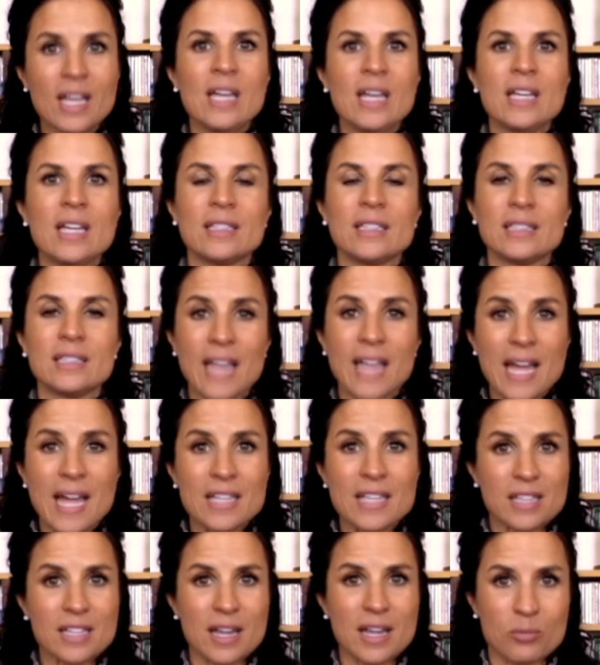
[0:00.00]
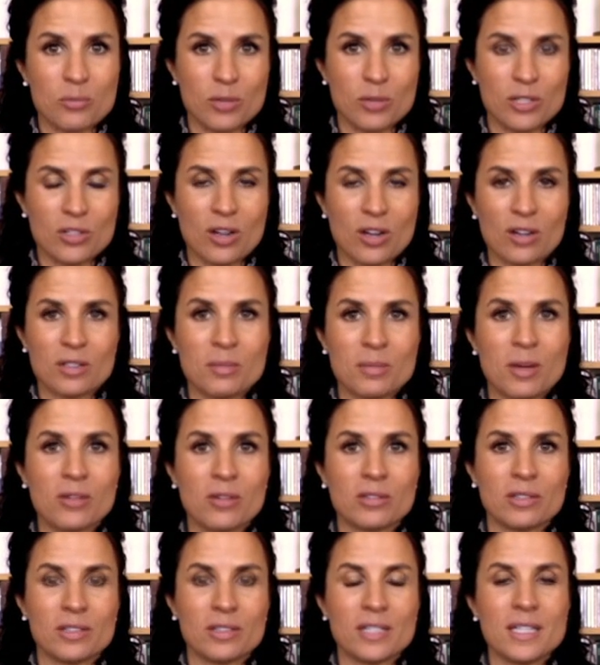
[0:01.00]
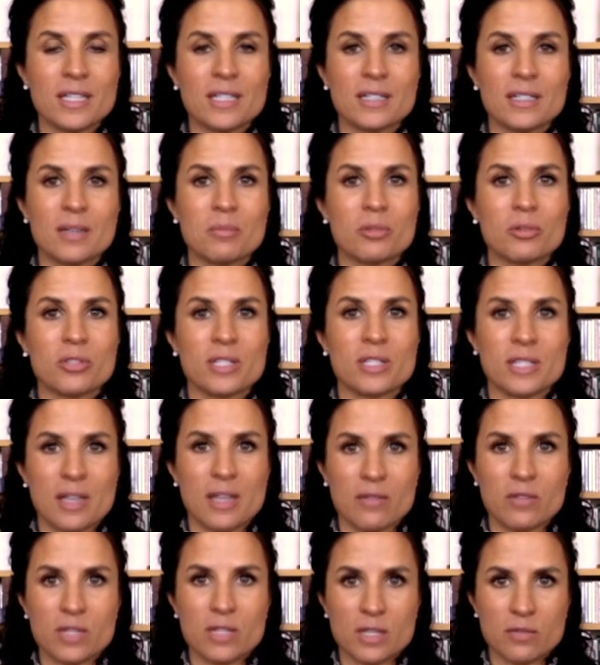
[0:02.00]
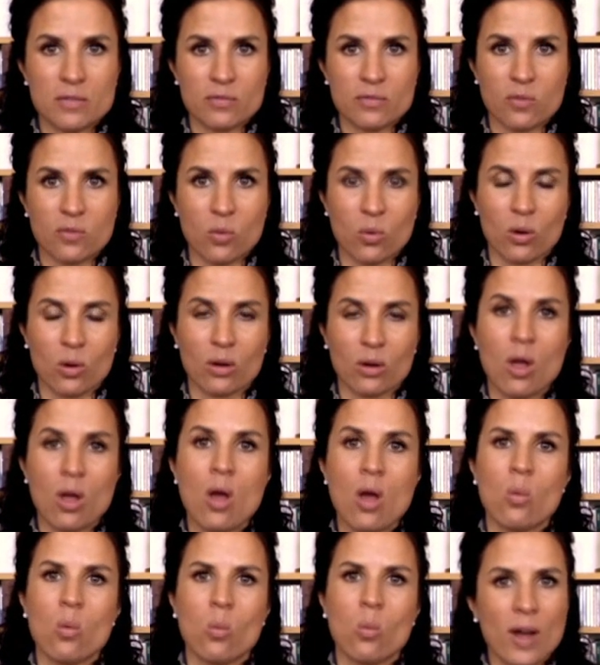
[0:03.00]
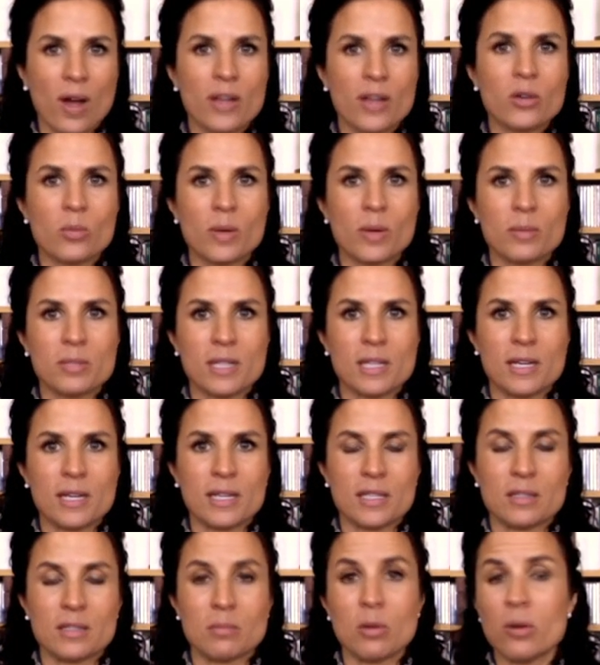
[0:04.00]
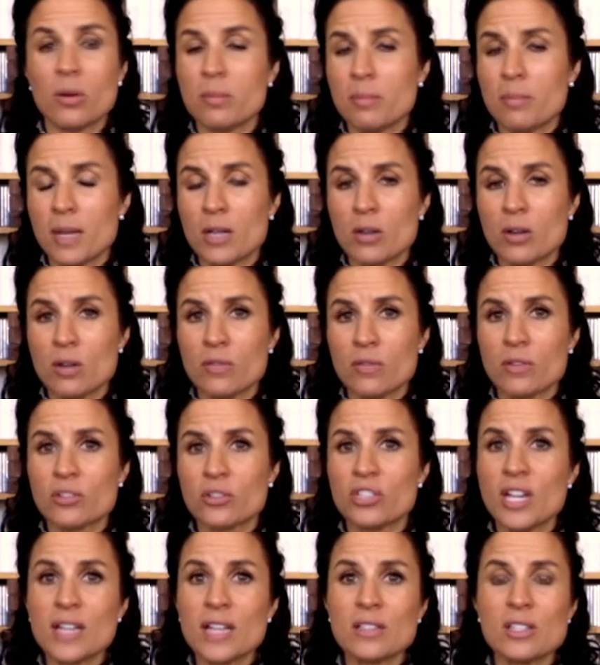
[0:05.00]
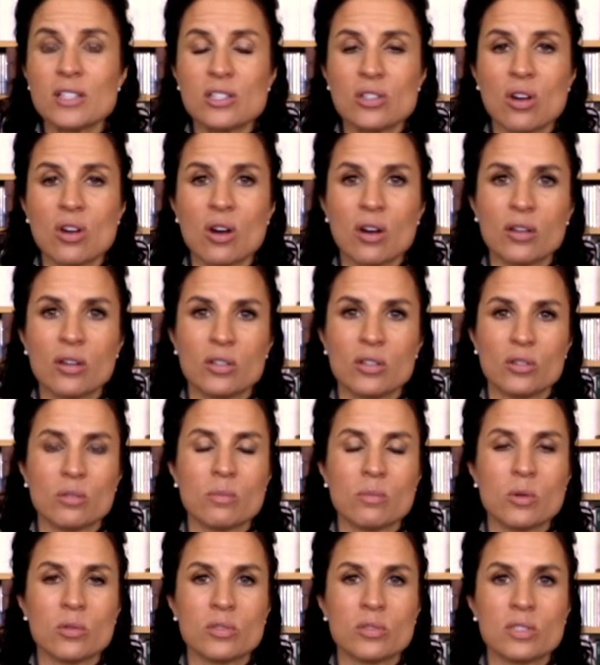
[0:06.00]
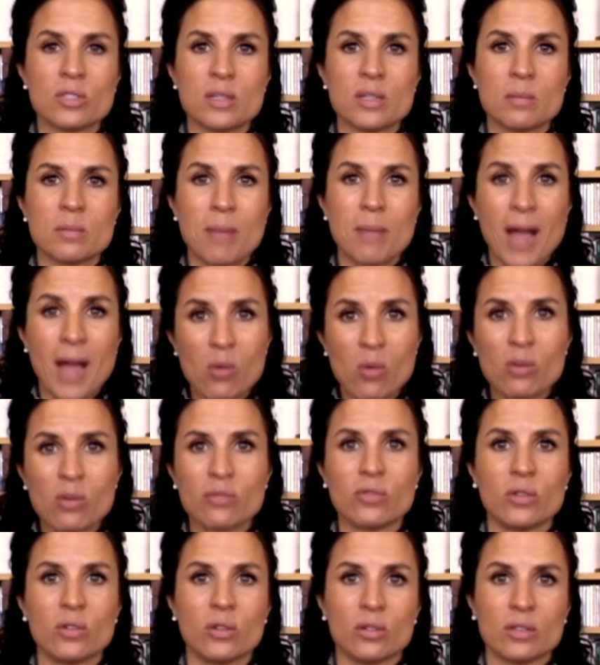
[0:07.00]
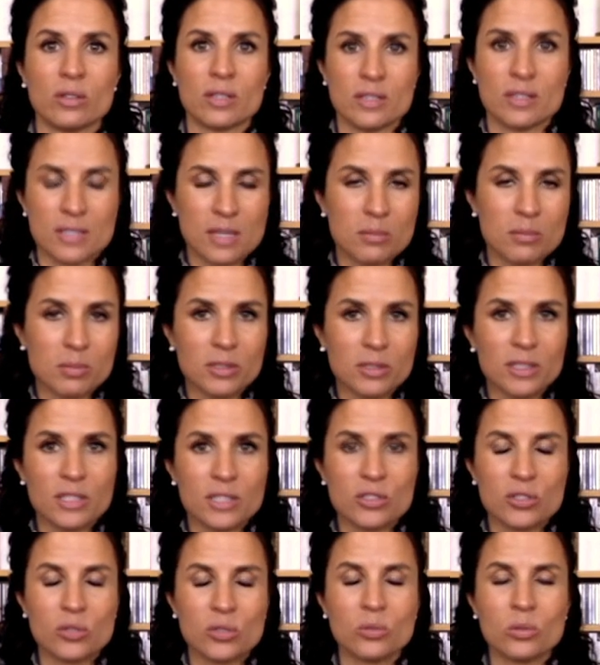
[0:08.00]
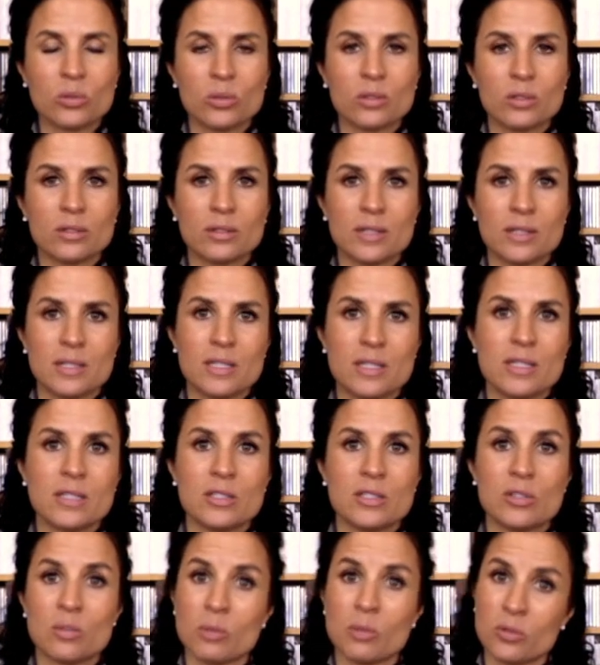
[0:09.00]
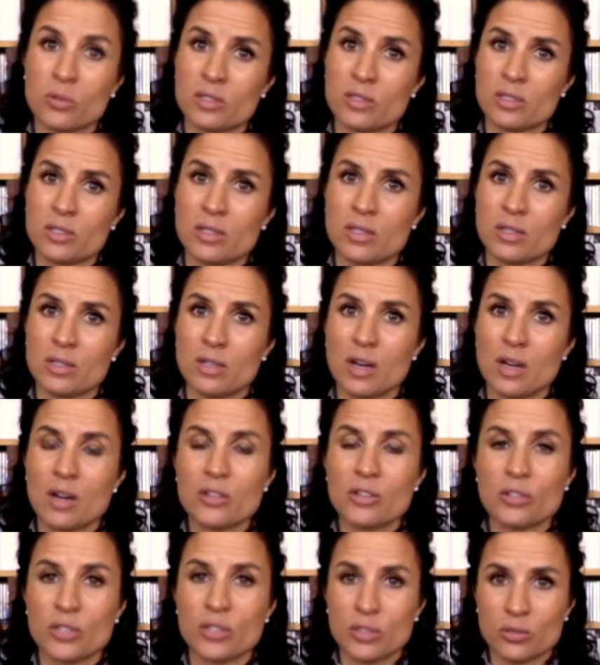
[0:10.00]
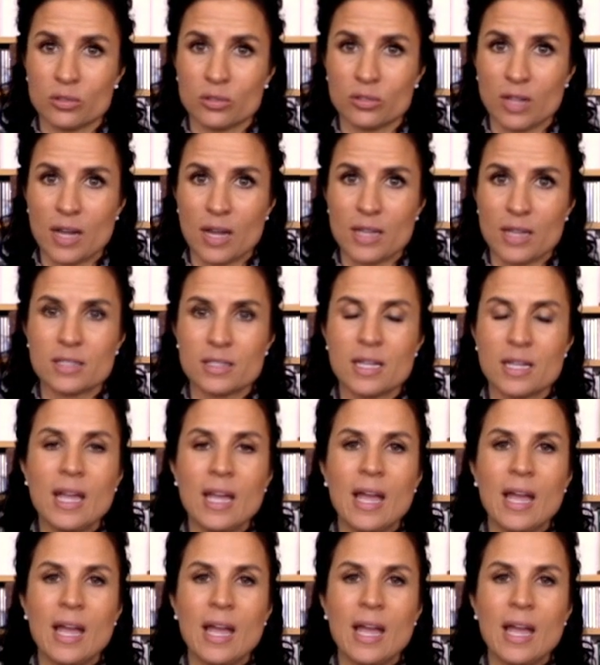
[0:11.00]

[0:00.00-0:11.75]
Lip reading: Last time we talked about in clinic number 74, why your website needs a makeover. Chances are your most powerful consent building tool is your most underutilized.